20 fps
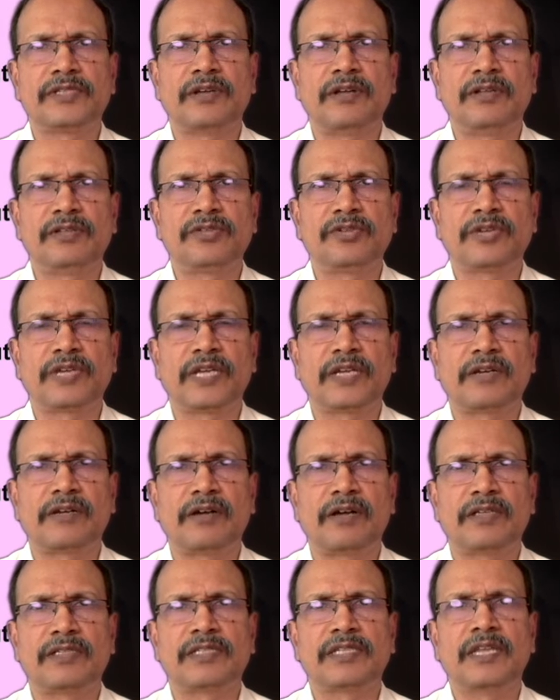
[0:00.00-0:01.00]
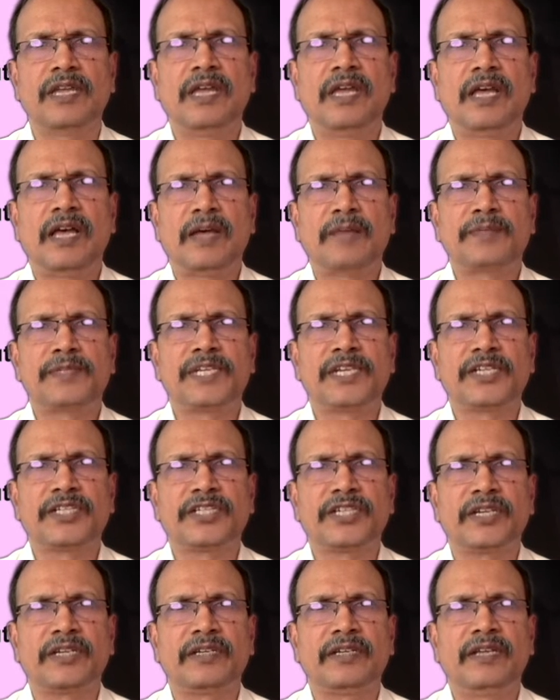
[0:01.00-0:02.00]
also can cause
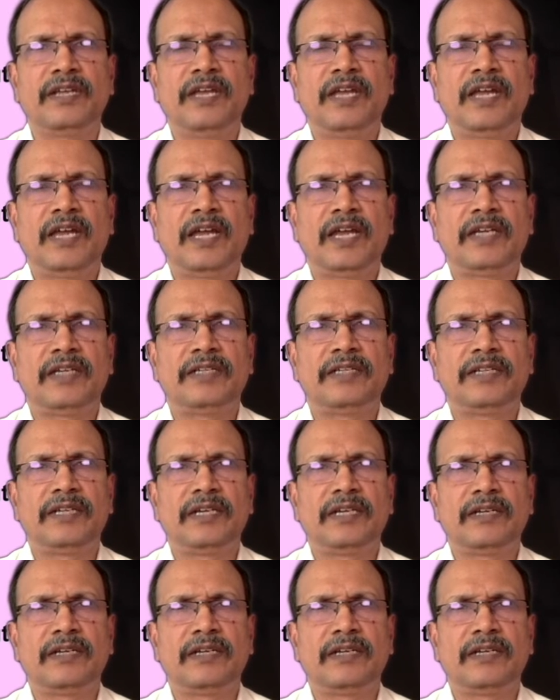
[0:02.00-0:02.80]
obstruction and